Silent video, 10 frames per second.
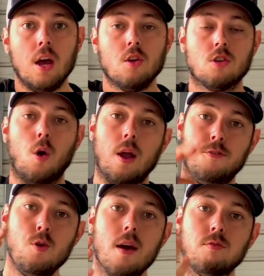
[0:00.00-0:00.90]
So if
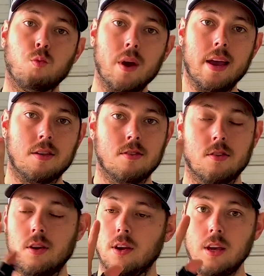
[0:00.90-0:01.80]
you have
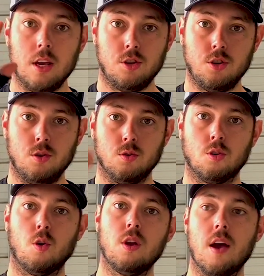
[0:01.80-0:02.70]
wrist issues
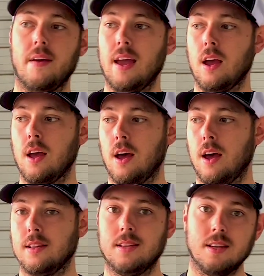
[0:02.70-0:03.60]
or you have
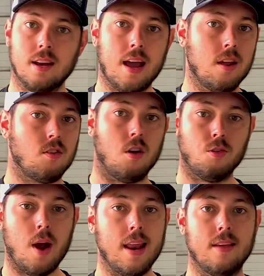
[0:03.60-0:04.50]
tendonitis,
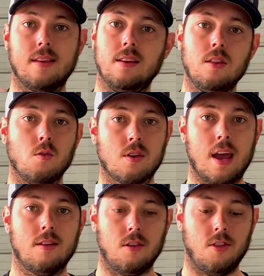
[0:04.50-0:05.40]
arthritis, any of those
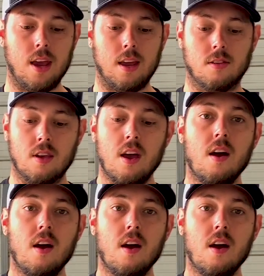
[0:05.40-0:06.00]
kinds of things,